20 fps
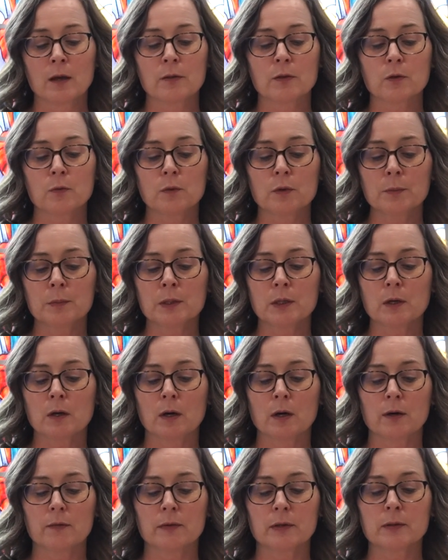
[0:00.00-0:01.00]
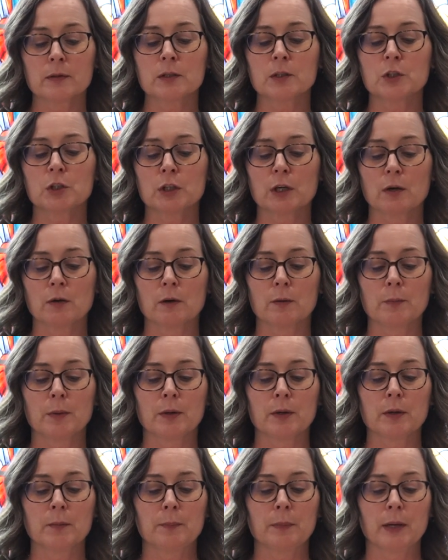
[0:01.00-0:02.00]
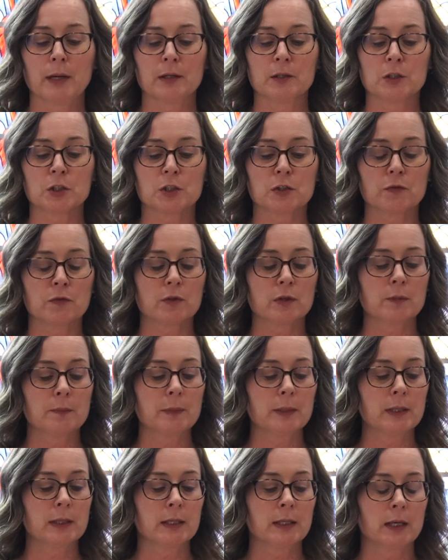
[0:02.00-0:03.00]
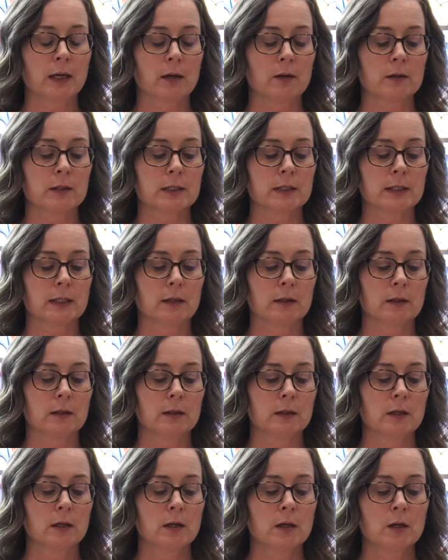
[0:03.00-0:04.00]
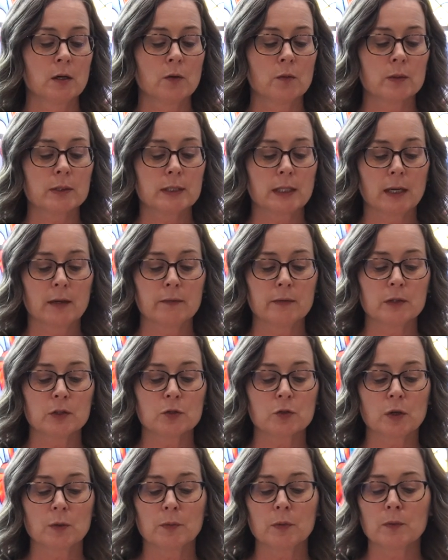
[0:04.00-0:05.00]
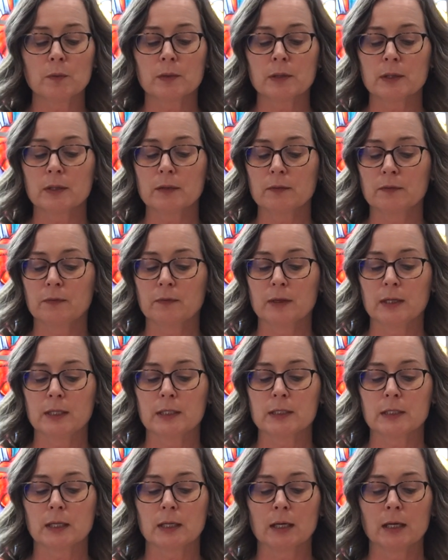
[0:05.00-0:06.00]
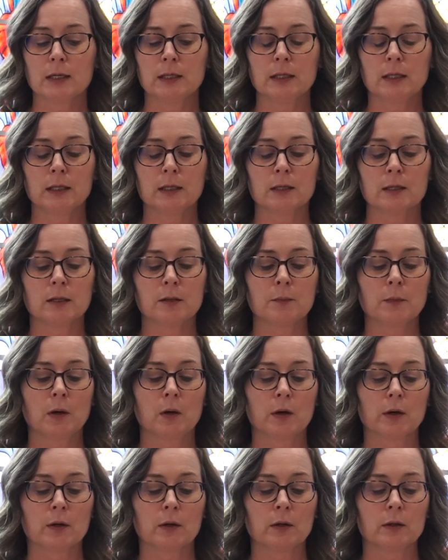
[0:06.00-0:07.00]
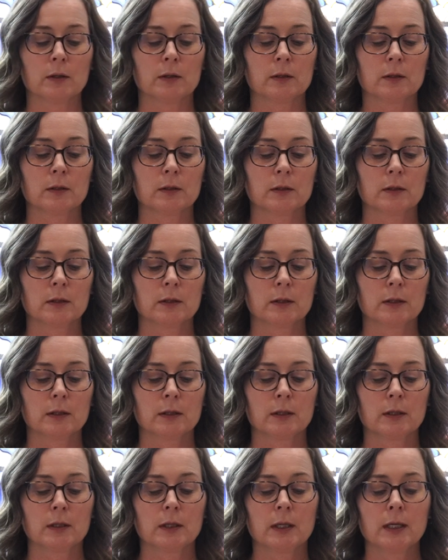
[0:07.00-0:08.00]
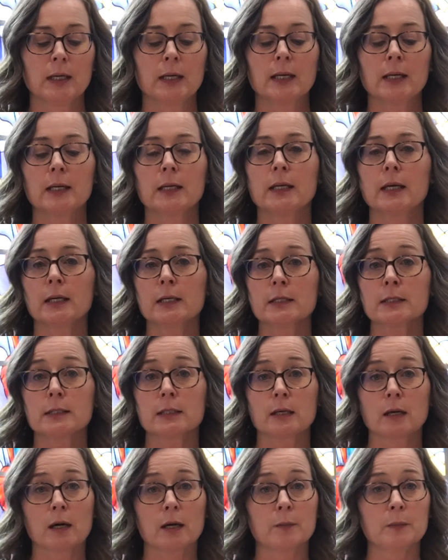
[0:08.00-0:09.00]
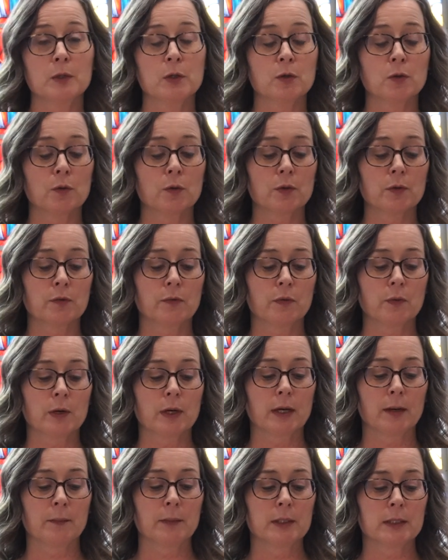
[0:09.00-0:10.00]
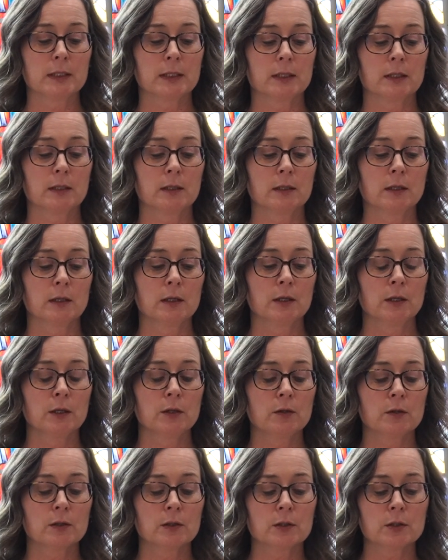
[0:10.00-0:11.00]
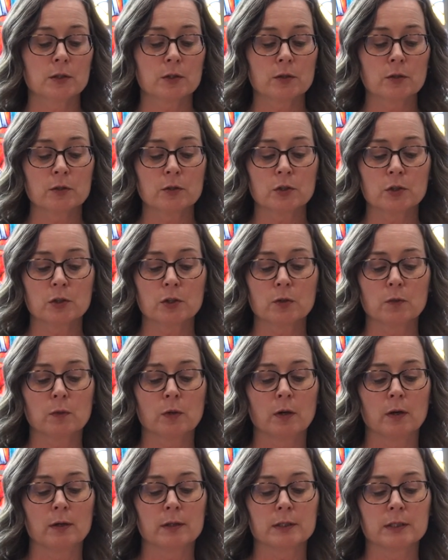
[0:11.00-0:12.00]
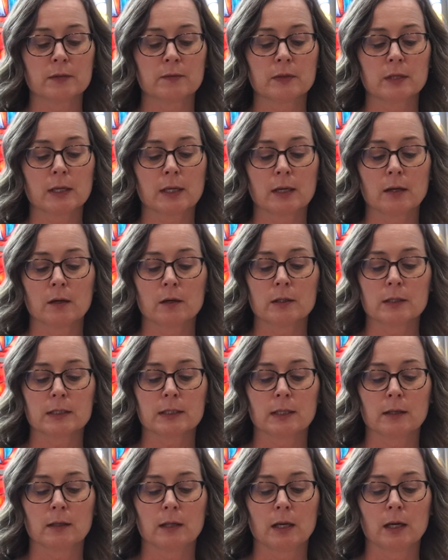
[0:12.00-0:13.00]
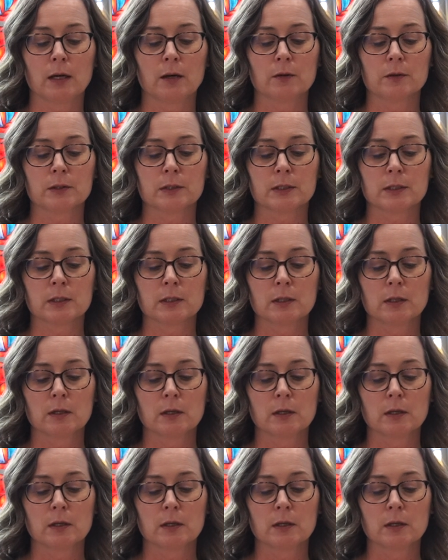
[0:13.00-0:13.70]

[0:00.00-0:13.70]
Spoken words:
The woman carving the cherub on a bench for the big carousel was having trouble with the feet and needed a model. Next time you go to Fort Edmonton, you can search the walls of the carousel house